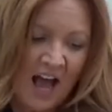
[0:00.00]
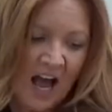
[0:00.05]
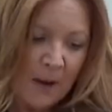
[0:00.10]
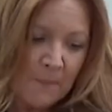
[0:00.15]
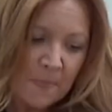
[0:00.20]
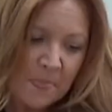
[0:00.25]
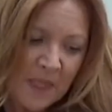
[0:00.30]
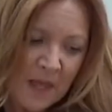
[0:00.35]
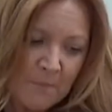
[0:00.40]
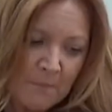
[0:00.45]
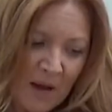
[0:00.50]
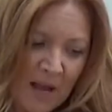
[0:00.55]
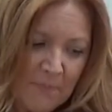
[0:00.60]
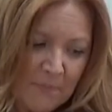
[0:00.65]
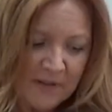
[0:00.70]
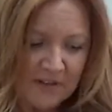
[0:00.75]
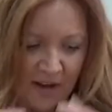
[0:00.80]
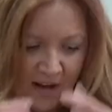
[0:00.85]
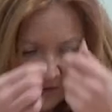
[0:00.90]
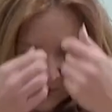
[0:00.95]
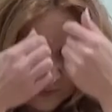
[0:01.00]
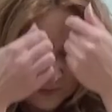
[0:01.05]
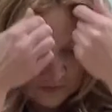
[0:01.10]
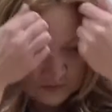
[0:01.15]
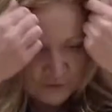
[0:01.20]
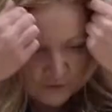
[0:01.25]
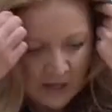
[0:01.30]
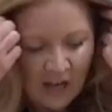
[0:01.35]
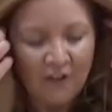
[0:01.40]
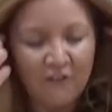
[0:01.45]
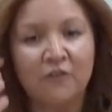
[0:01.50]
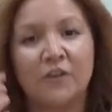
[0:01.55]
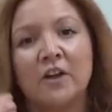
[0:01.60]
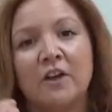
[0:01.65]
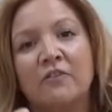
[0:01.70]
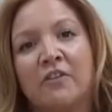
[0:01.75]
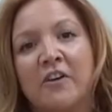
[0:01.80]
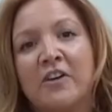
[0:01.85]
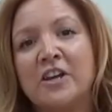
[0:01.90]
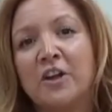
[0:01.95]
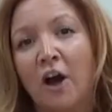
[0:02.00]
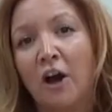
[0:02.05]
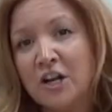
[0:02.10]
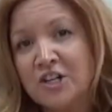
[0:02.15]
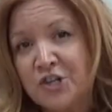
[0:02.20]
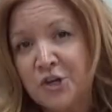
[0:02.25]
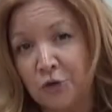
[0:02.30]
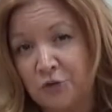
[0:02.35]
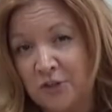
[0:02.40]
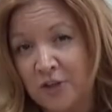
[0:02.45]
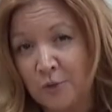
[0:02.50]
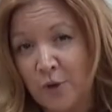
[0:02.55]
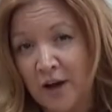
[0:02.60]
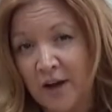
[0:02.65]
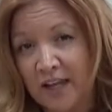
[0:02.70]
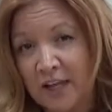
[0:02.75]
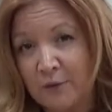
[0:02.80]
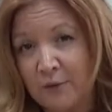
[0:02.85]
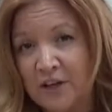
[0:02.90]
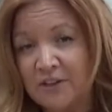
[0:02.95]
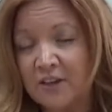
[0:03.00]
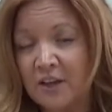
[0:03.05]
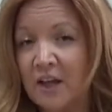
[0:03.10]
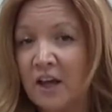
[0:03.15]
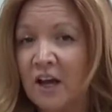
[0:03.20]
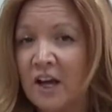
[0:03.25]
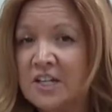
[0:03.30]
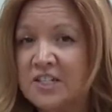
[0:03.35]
It might be nice, if you have very young children you're working with,